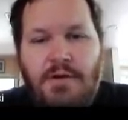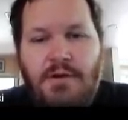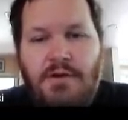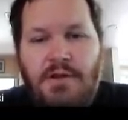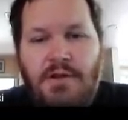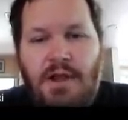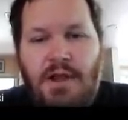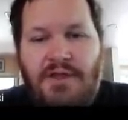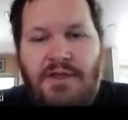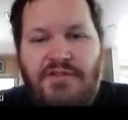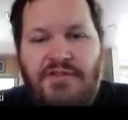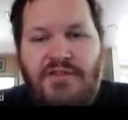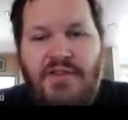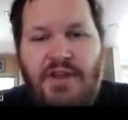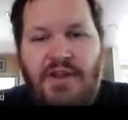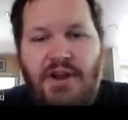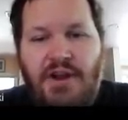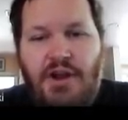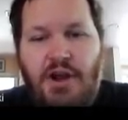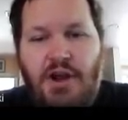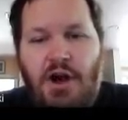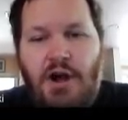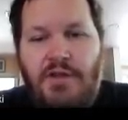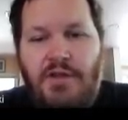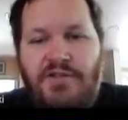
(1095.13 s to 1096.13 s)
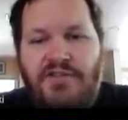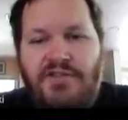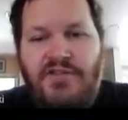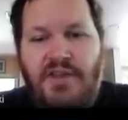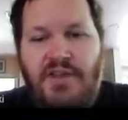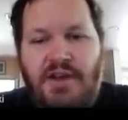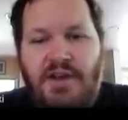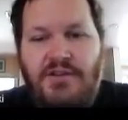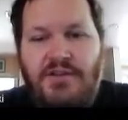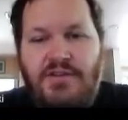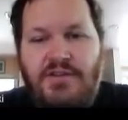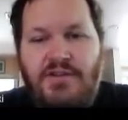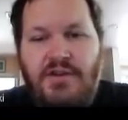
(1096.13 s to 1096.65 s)
less than a
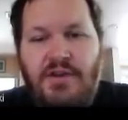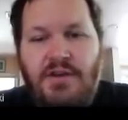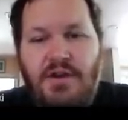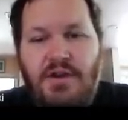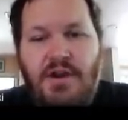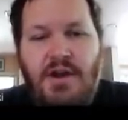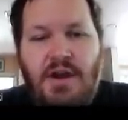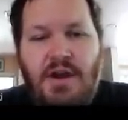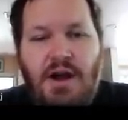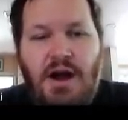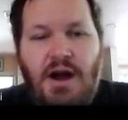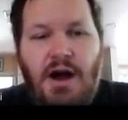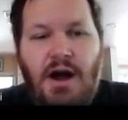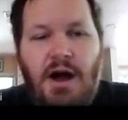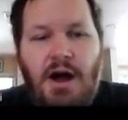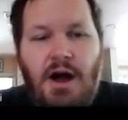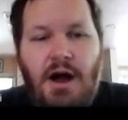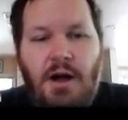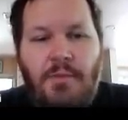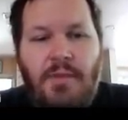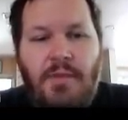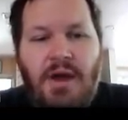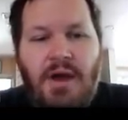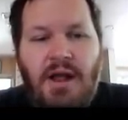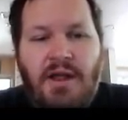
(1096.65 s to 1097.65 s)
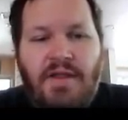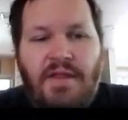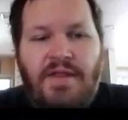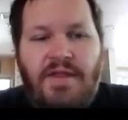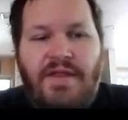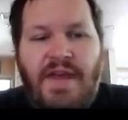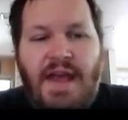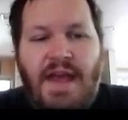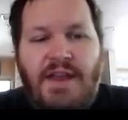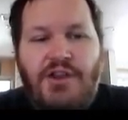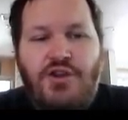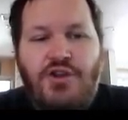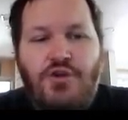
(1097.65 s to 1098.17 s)
constant,
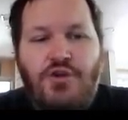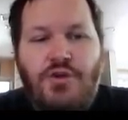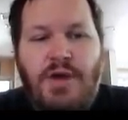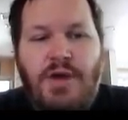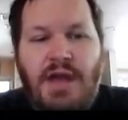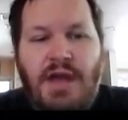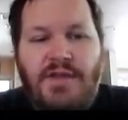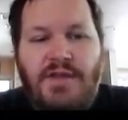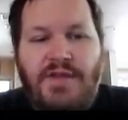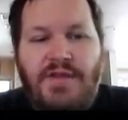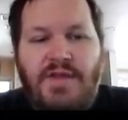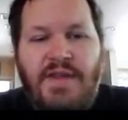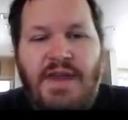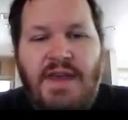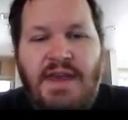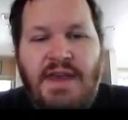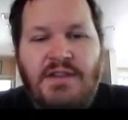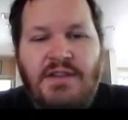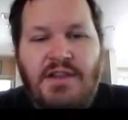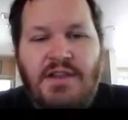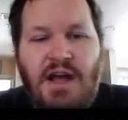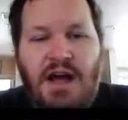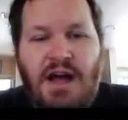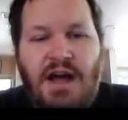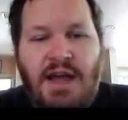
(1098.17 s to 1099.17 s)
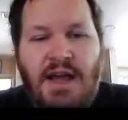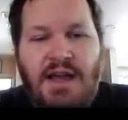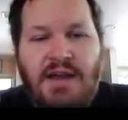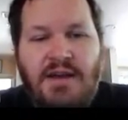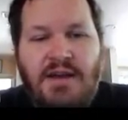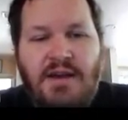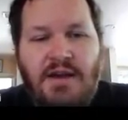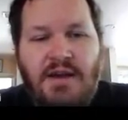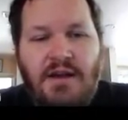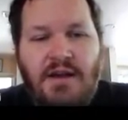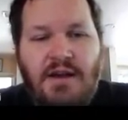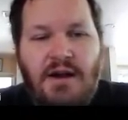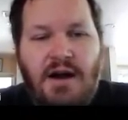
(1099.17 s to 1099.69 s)
then you get the
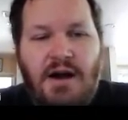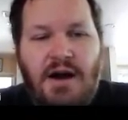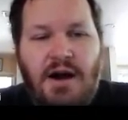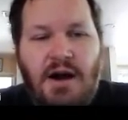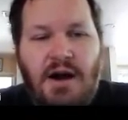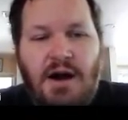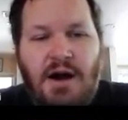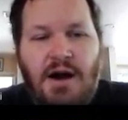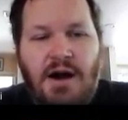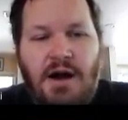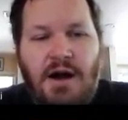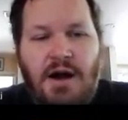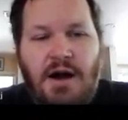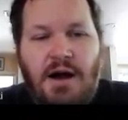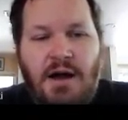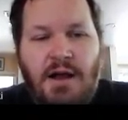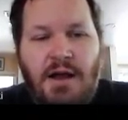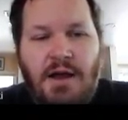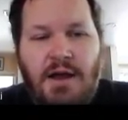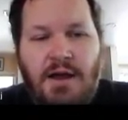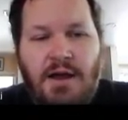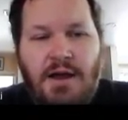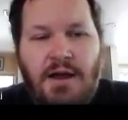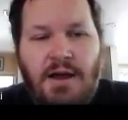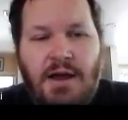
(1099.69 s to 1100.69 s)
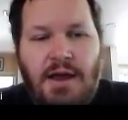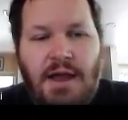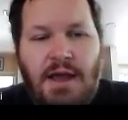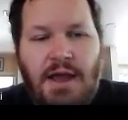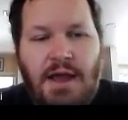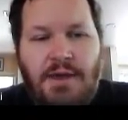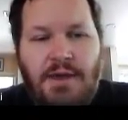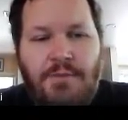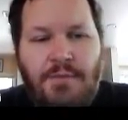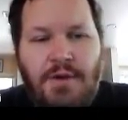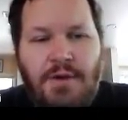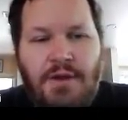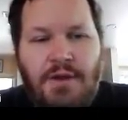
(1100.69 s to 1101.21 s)
like
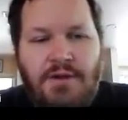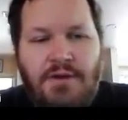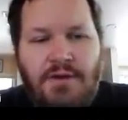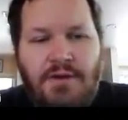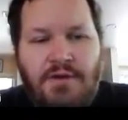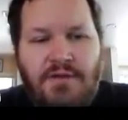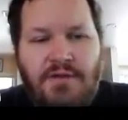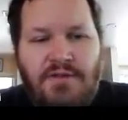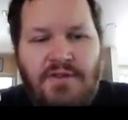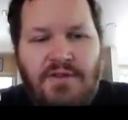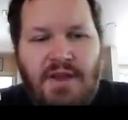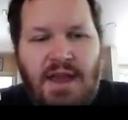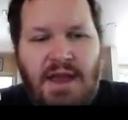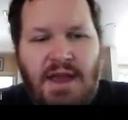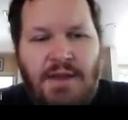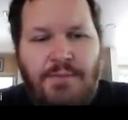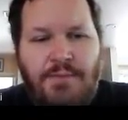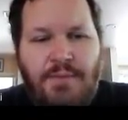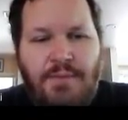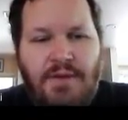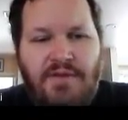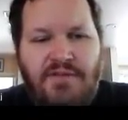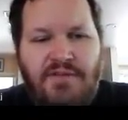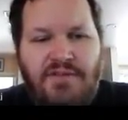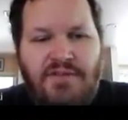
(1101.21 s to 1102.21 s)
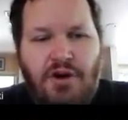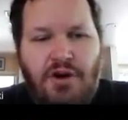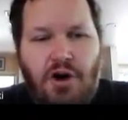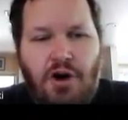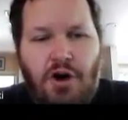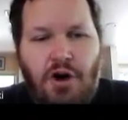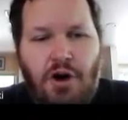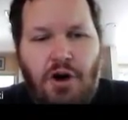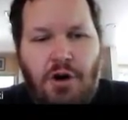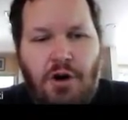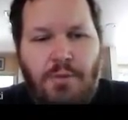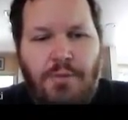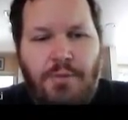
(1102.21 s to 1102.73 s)
Edmonds
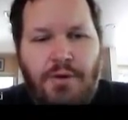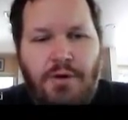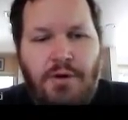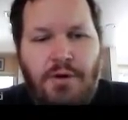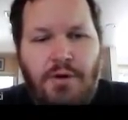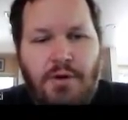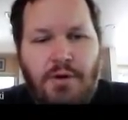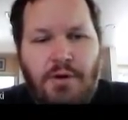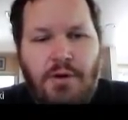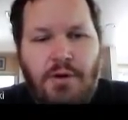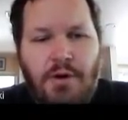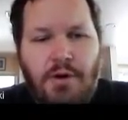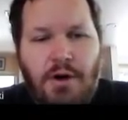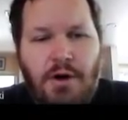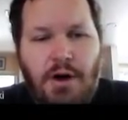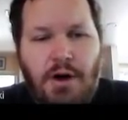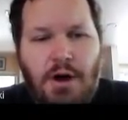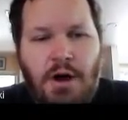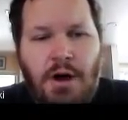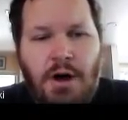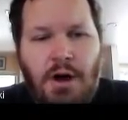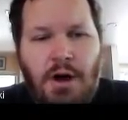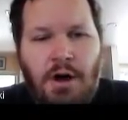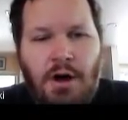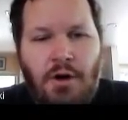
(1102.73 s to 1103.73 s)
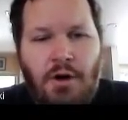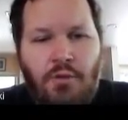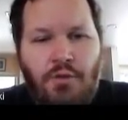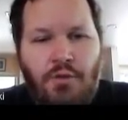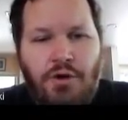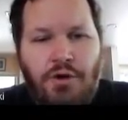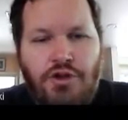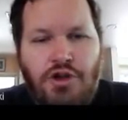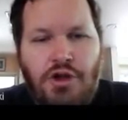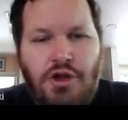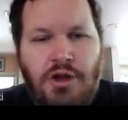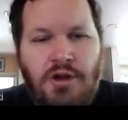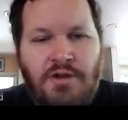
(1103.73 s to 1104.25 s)
Karp,
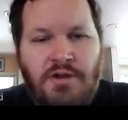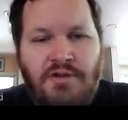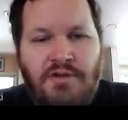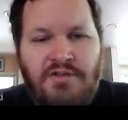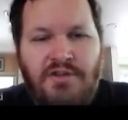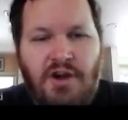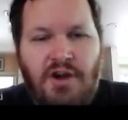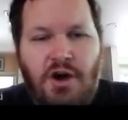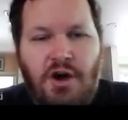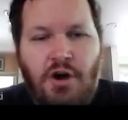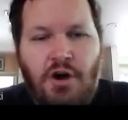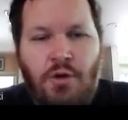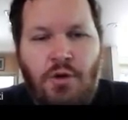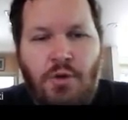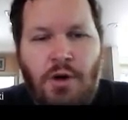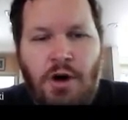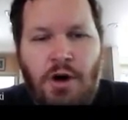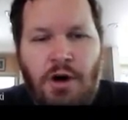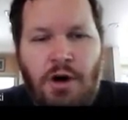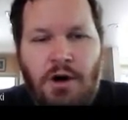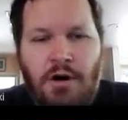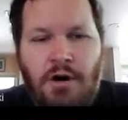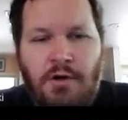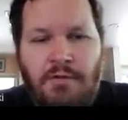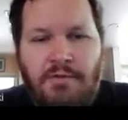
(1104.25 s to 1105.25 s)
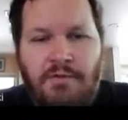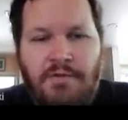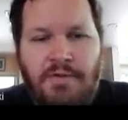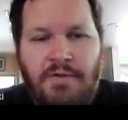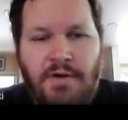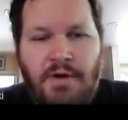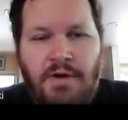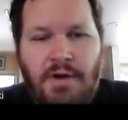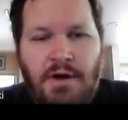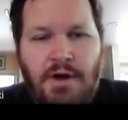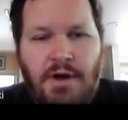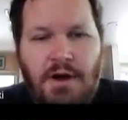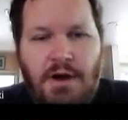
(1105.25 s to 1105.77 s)
which is O
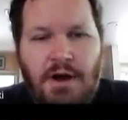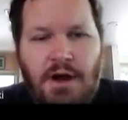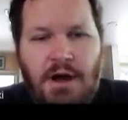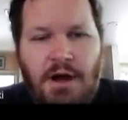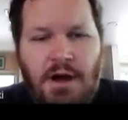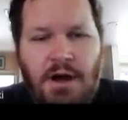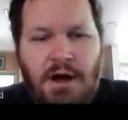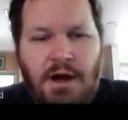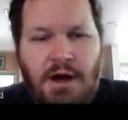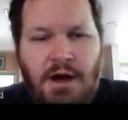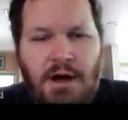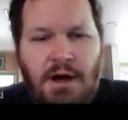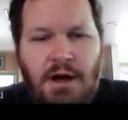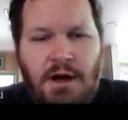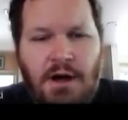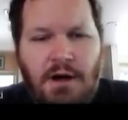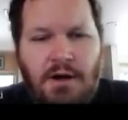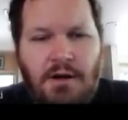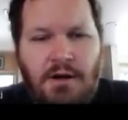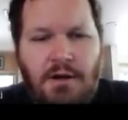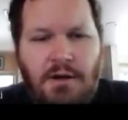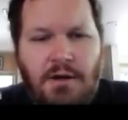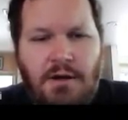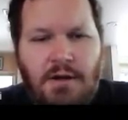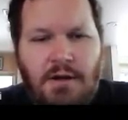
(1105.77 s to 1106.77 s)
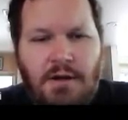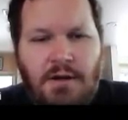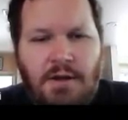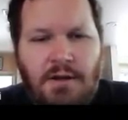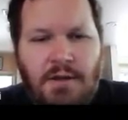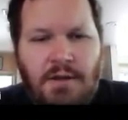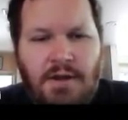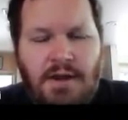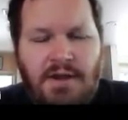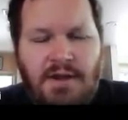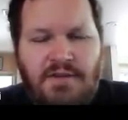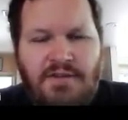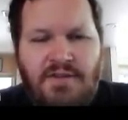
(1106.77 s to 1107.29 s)
of
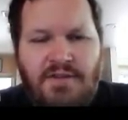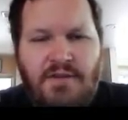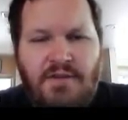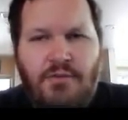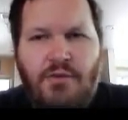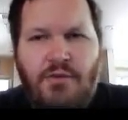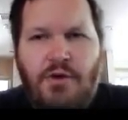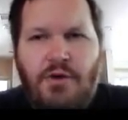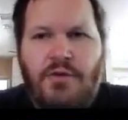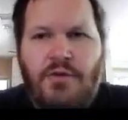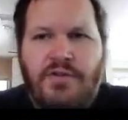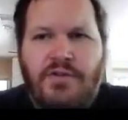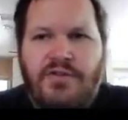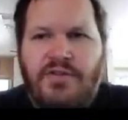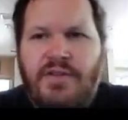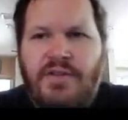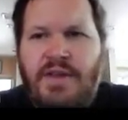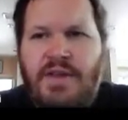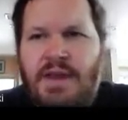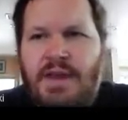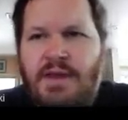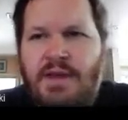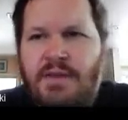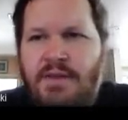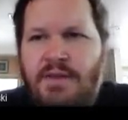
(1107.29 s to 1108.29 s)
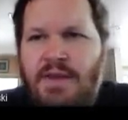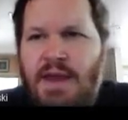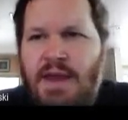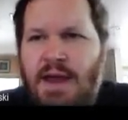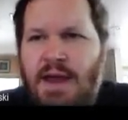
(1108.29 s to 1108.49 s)
is what was the